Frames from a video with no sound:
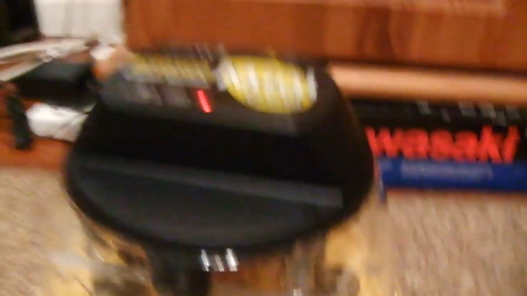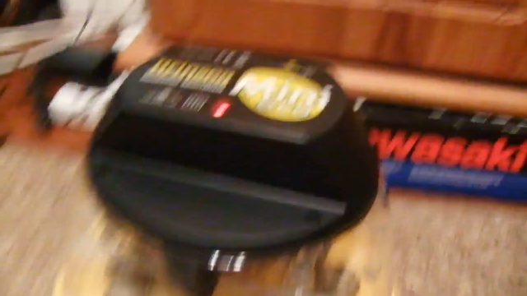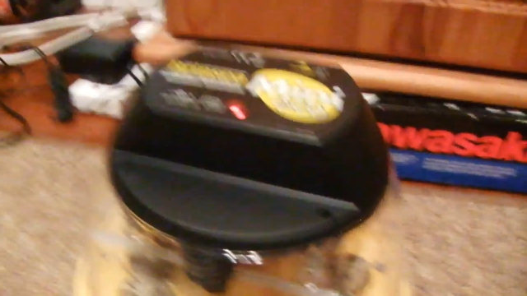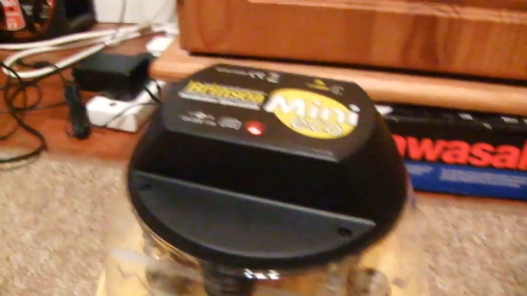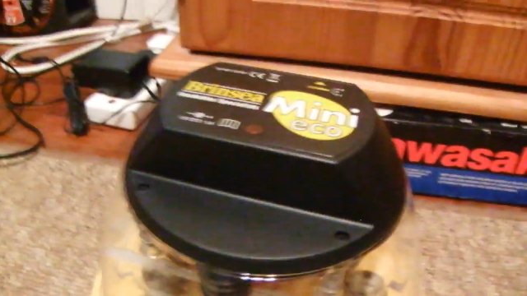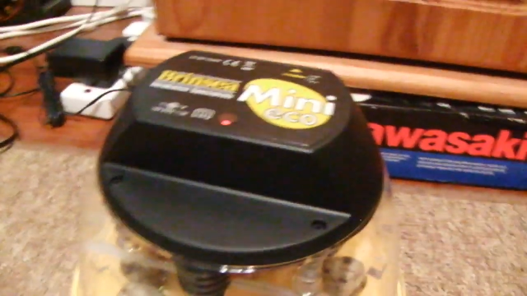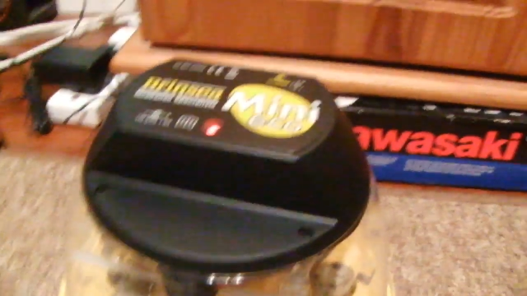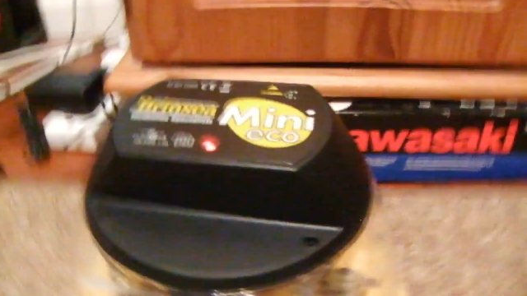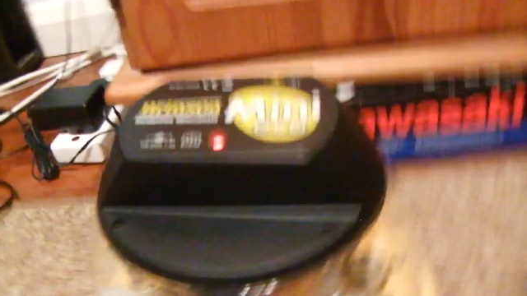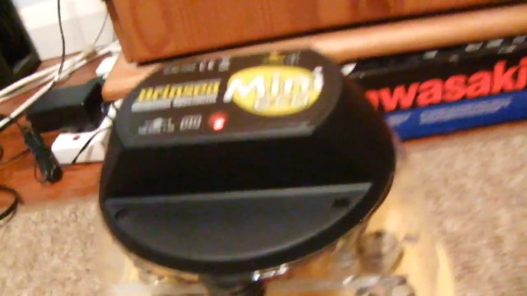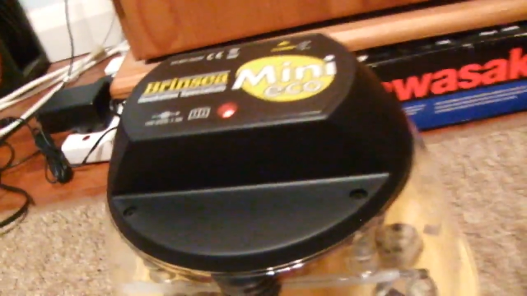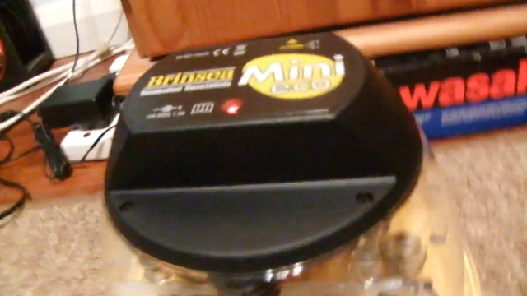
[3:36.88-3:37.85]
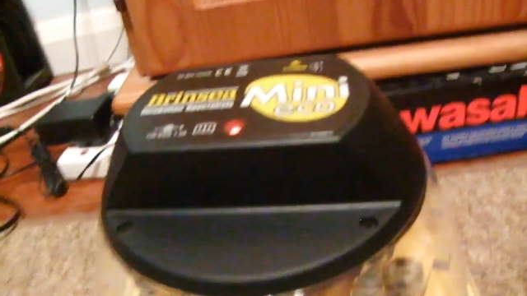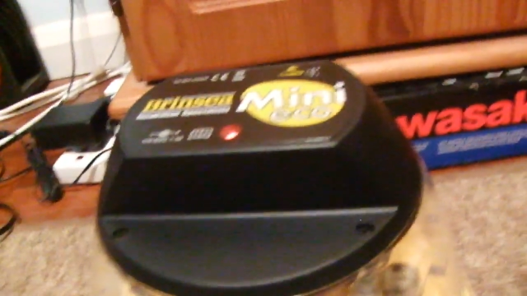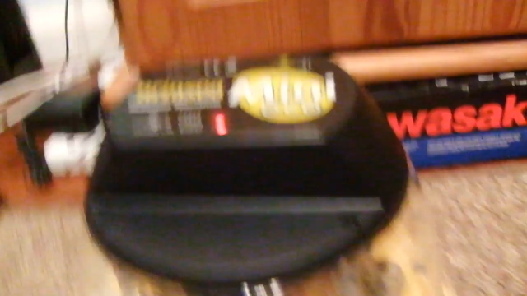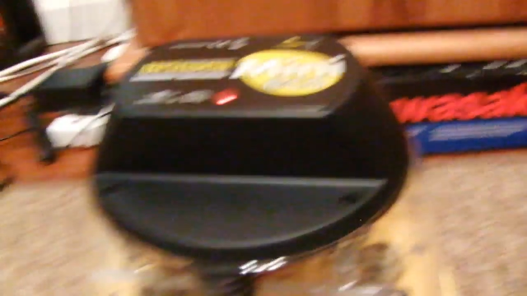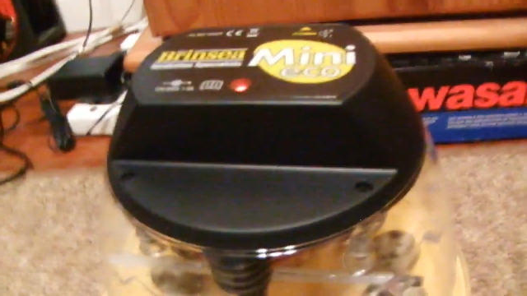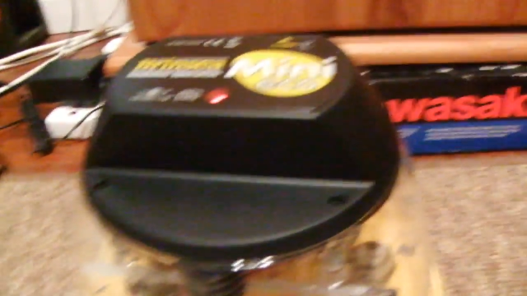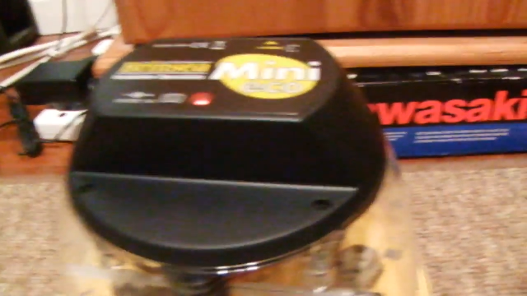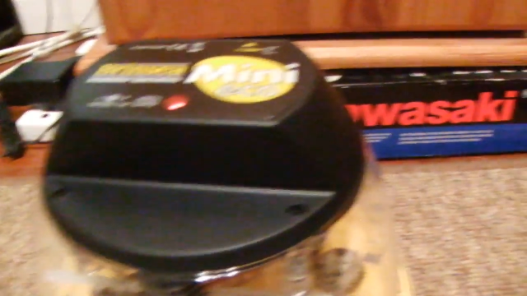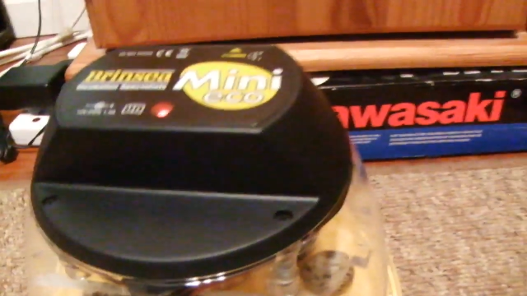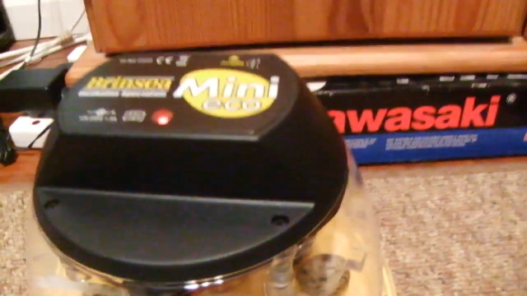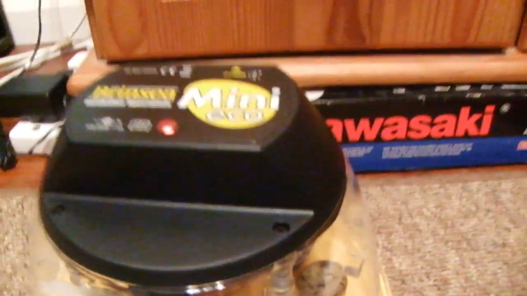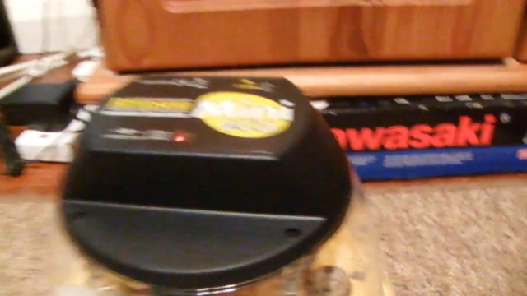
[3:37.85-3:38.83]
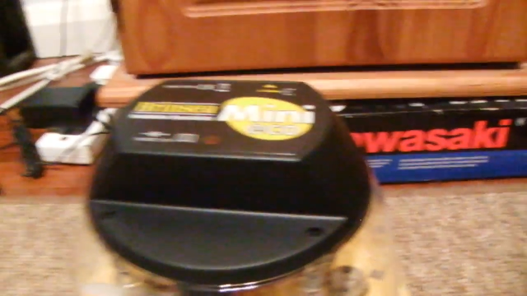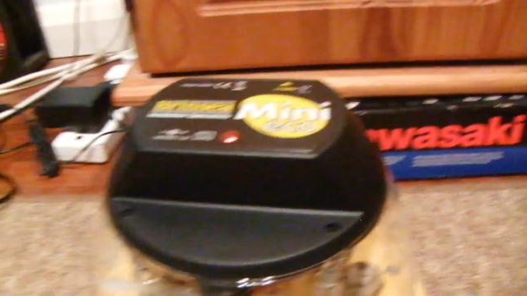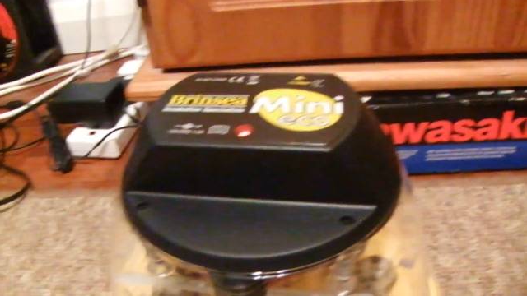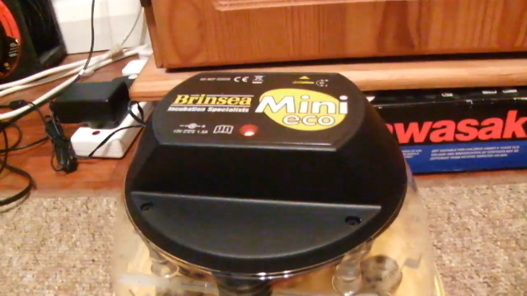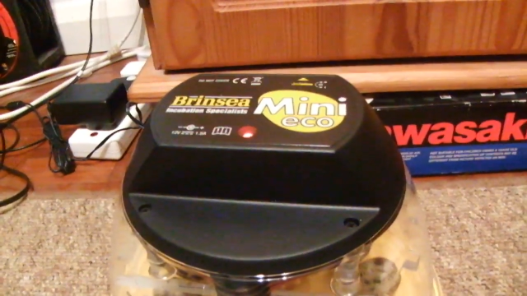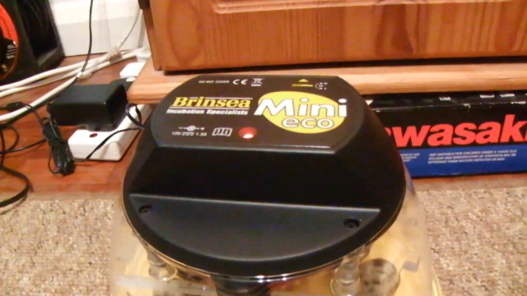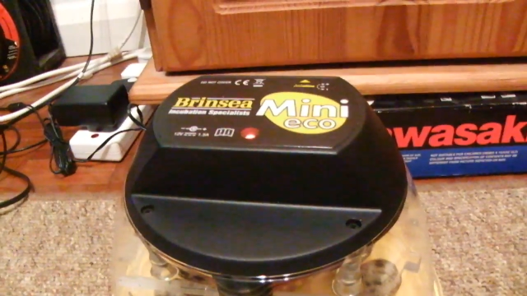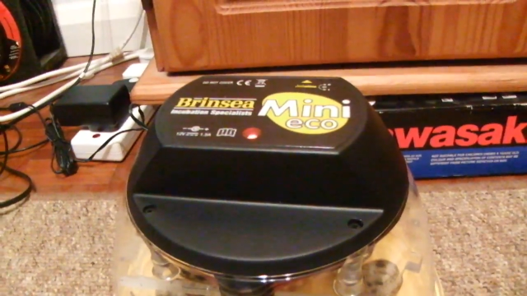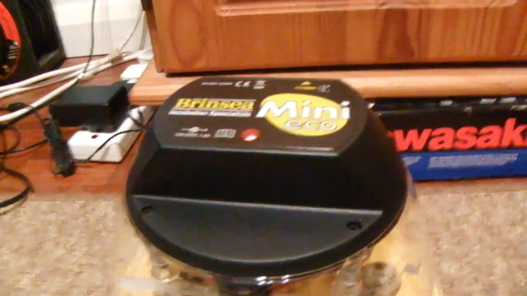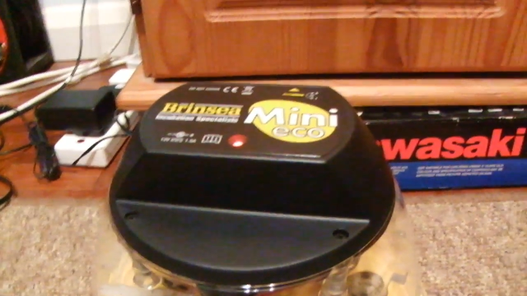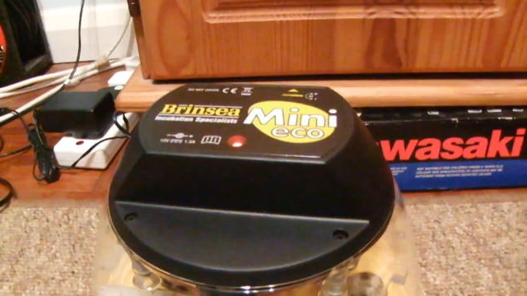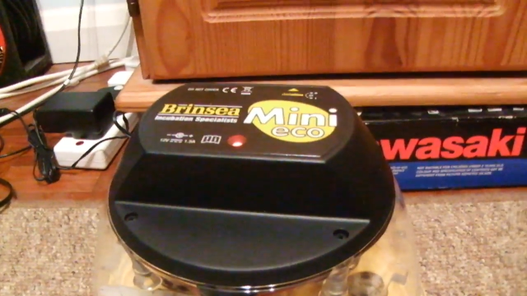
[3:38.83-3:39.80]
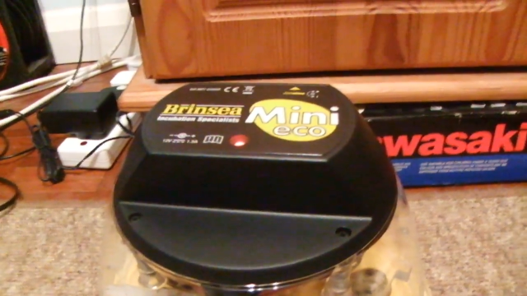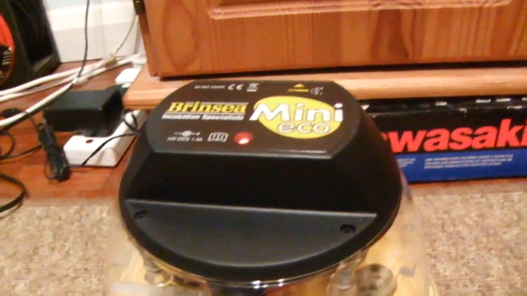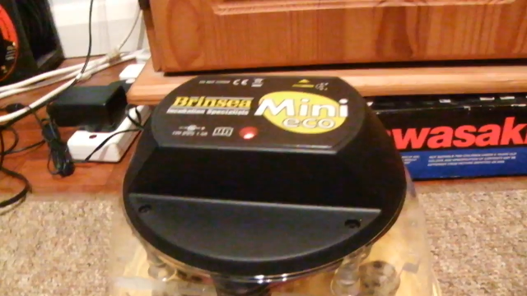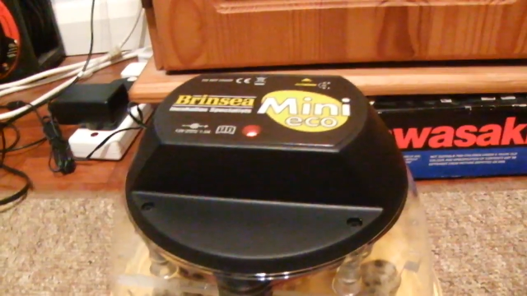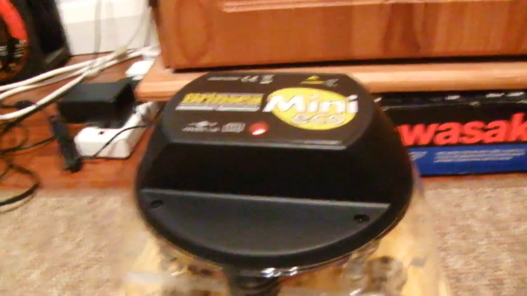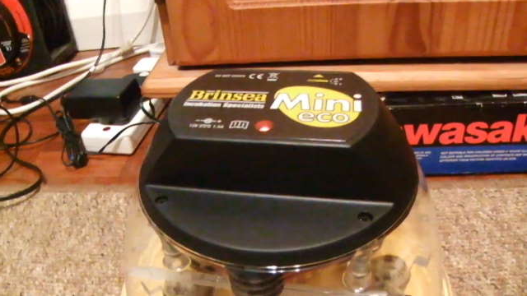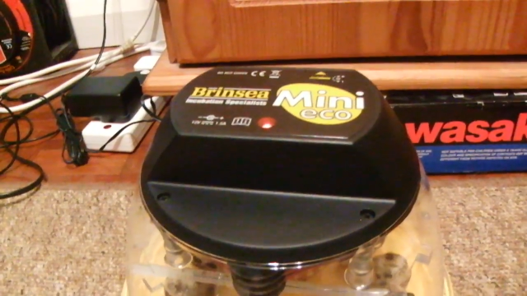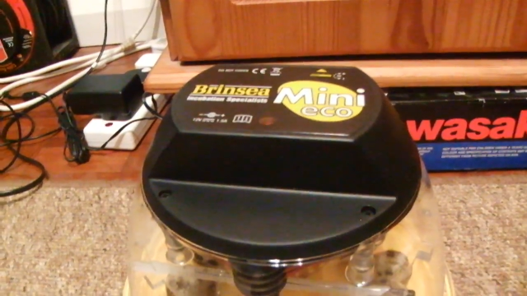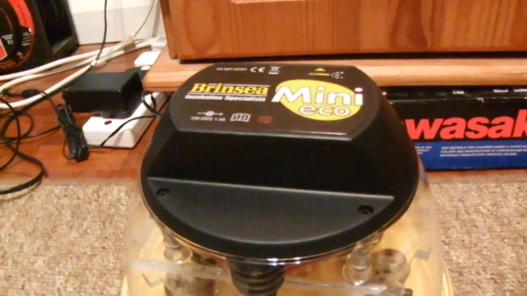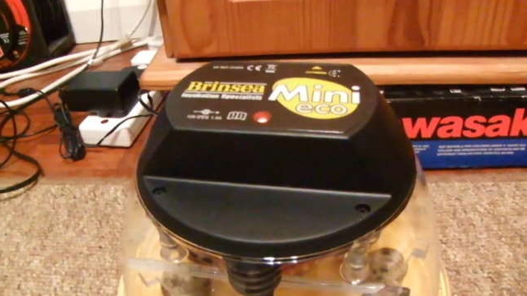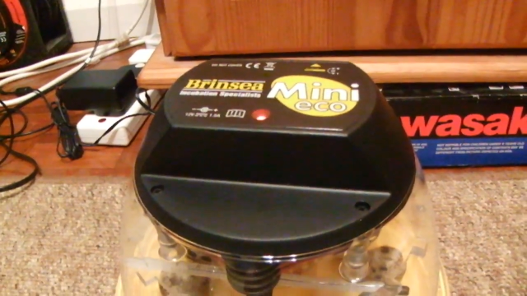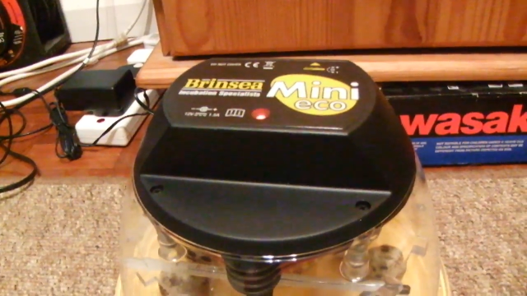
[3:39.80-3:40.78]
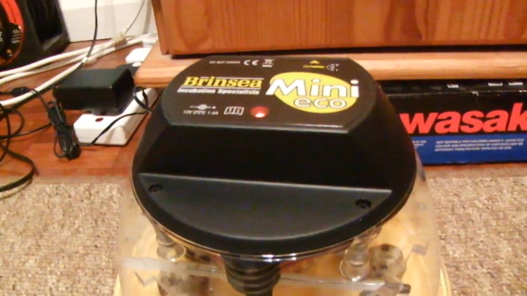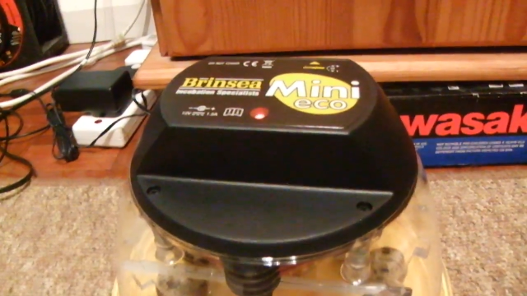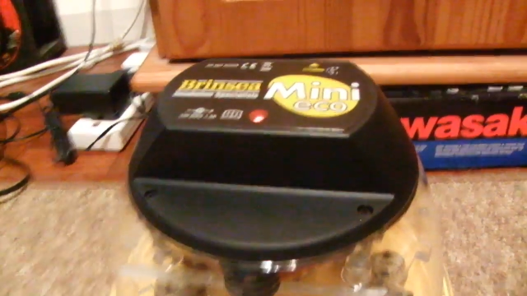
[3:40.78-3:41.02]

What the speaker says: No face is visible, so there are no lips to read.